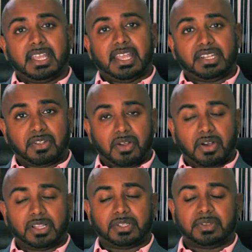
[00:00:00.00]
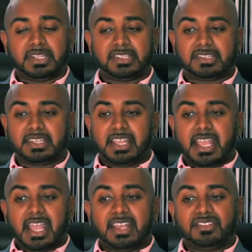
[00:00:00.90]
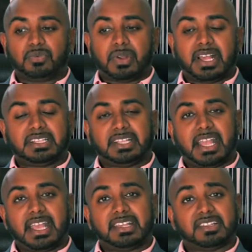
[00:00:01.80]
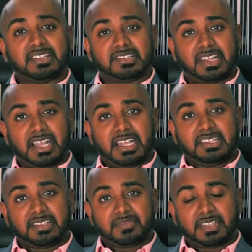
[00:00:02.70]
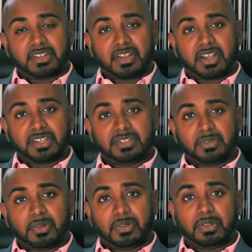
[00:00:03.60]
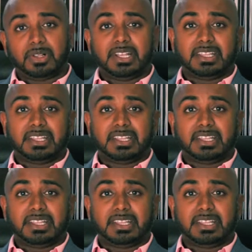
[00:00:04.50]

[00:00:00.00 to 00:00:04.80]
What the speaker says: and tolerance, as well as the size of the nodule,